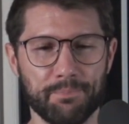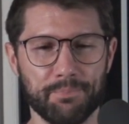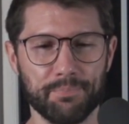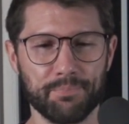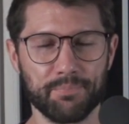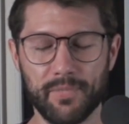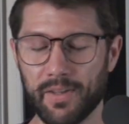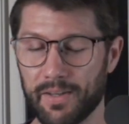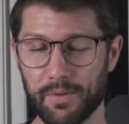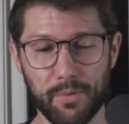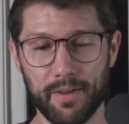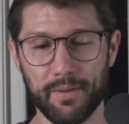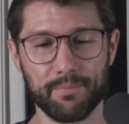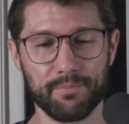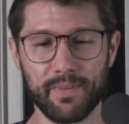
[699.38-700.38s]

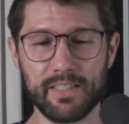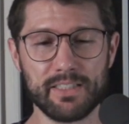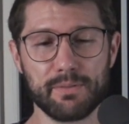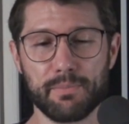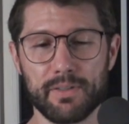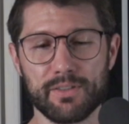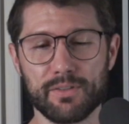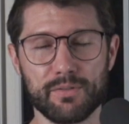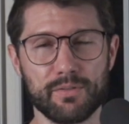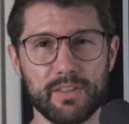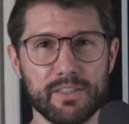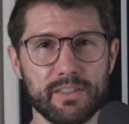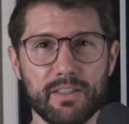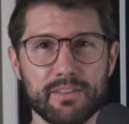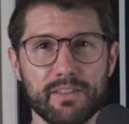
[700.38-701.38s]
Anyway, that's the best. That's
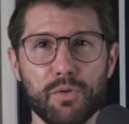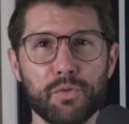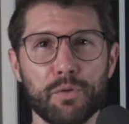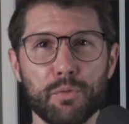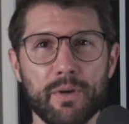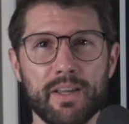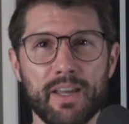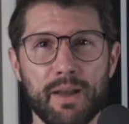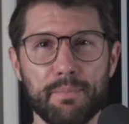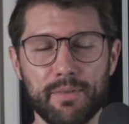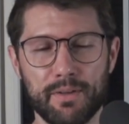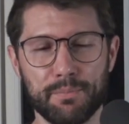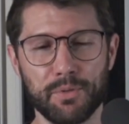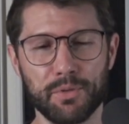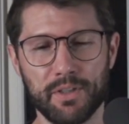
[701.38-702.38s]
the only recap that
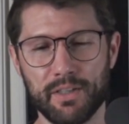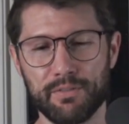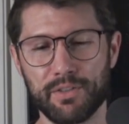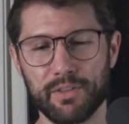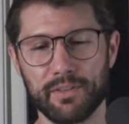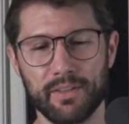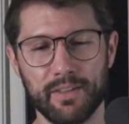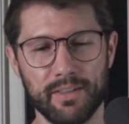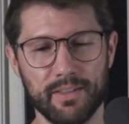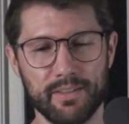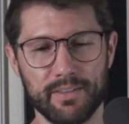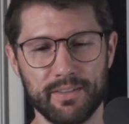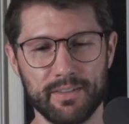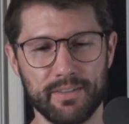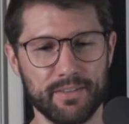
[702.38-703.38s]
I'm going to give you.
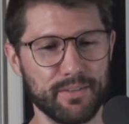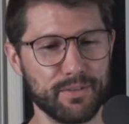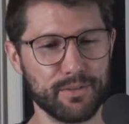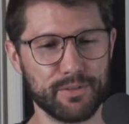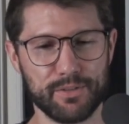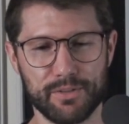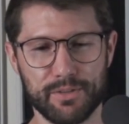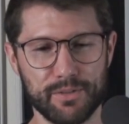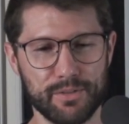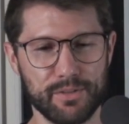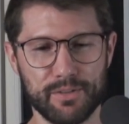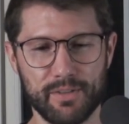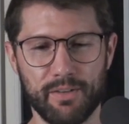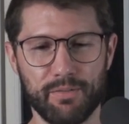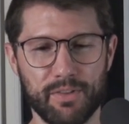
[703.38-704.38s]
There's
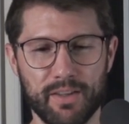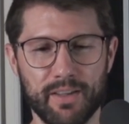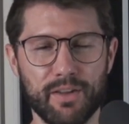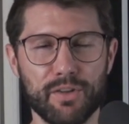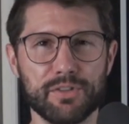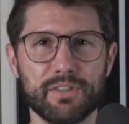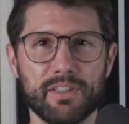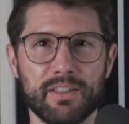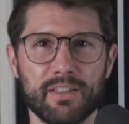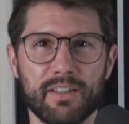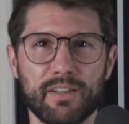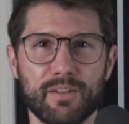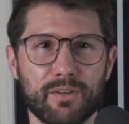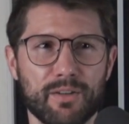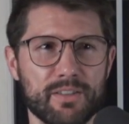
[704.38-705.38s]
everything else in
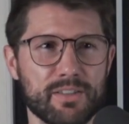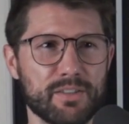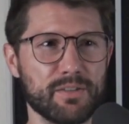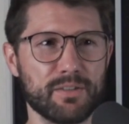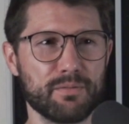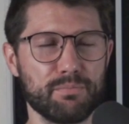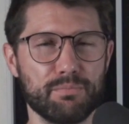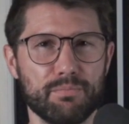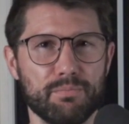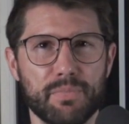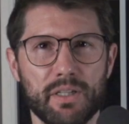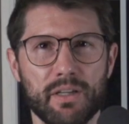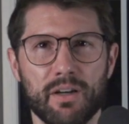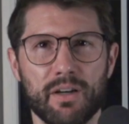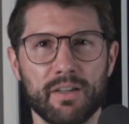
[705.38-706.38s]
here is
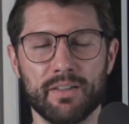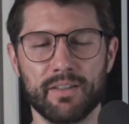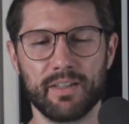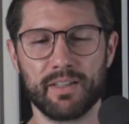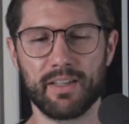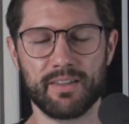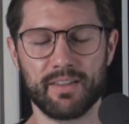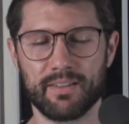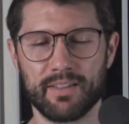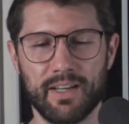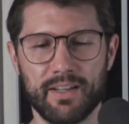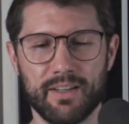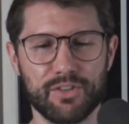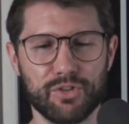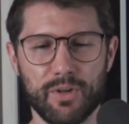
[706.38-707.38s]
beyond anything that I
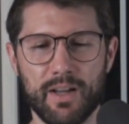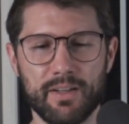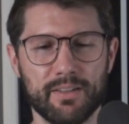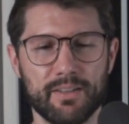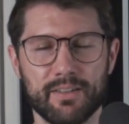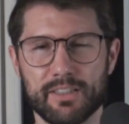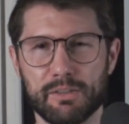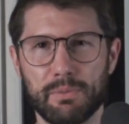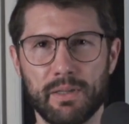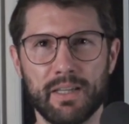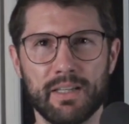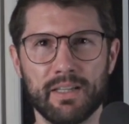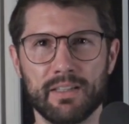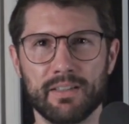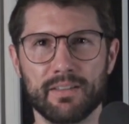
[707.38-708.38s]
could try to
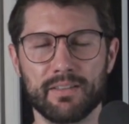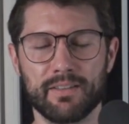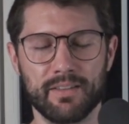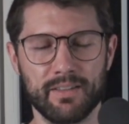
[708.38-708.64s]
explain.